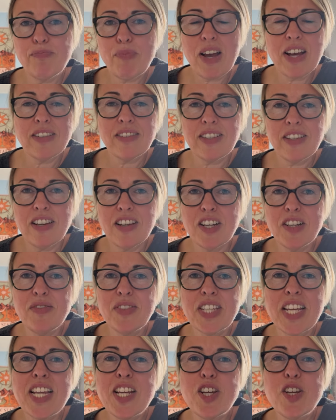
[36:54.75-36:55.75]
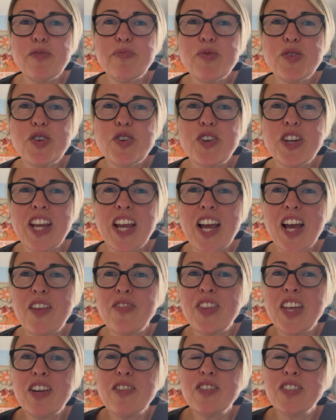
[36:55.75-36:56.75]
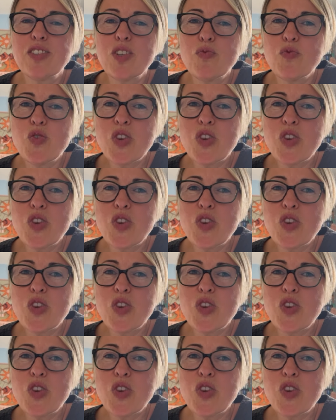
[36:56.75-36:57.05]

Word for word: past lives in Lemuria, and there is